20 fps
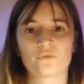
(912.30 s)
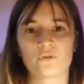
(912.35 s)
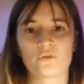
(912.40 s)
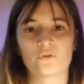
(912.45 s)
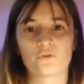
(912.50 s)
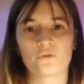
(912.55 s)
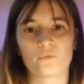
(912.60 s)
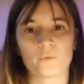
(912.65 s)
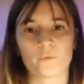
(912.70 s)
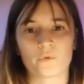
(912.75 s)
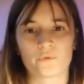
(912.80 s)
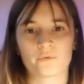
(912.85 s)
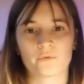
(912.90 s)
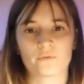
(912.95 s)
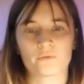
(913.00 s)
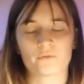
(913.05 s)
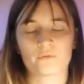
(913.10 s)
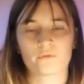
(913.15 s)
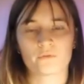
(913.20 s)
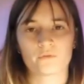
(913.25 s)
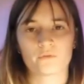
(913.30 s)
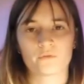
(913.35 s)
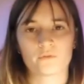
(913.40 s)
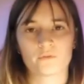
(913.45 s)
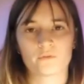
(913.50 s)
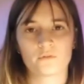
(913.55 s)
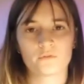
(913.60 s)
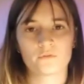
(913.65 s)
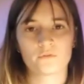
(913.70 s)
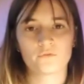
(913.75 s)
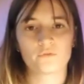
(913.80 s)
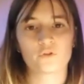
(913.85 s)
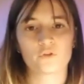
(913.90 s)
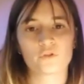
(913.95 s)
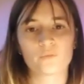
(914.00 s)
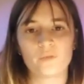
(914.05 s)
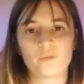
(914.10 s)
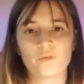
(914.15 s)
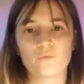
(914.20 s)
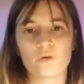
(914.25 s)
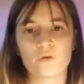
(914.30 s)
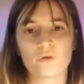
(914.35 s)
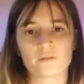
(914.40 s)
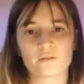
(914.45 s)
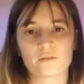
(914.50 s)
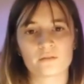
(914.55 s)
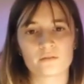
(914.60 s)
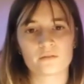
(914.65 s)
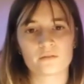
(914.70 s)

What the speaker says: for 2 months, for the big ones.